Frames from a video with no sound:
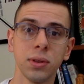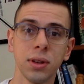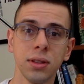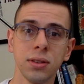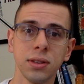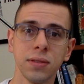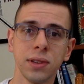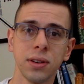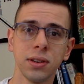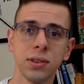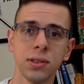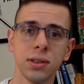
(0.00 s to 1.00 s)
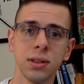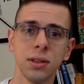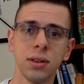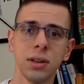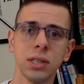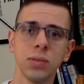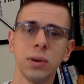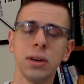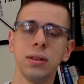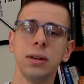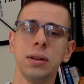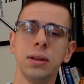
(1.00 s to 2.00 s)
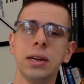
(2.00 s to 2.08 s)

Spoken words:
with others if they're interested in learning as well.